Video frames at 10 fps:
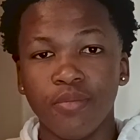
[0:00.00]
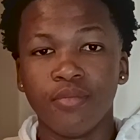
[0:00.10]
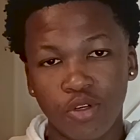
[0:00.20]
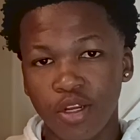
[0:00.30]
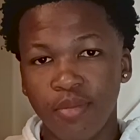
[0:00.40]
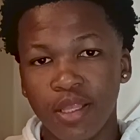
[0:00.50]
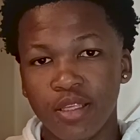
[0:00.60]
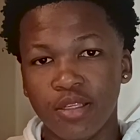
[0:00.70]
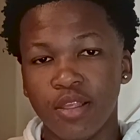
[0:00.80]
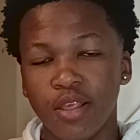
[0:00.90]
I'm trying to make
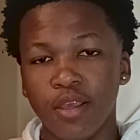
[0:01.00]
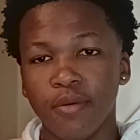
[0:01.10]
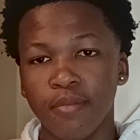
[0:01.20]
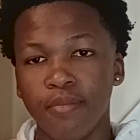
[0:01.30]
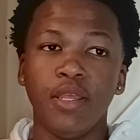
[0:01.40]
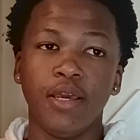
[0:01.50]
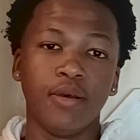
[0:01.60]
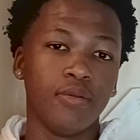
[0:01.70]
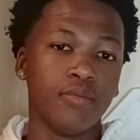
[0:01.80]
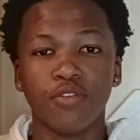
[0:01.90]
this a thing. But
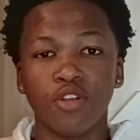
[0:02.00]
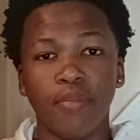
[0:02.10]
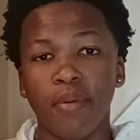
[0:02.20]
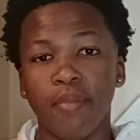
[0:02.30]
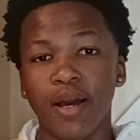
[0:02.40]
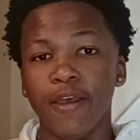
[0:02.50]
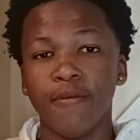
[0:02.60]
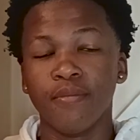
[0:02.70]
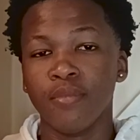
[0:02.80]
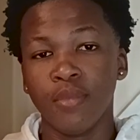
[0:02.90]
yeah, thanks for stopping by,
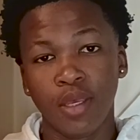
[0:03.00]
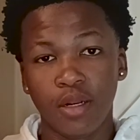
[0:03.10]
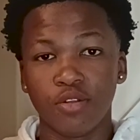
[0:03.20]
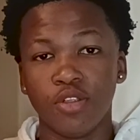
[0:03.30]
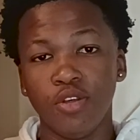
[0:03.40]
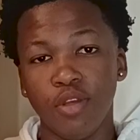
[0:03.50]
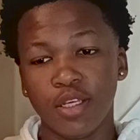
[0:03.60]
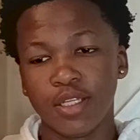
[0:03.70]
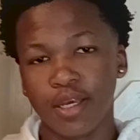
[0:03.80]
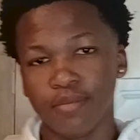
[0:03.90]
and I'll see you
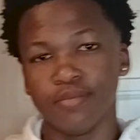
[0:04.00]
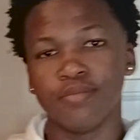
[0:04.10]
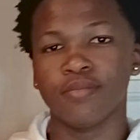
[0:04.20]
next time.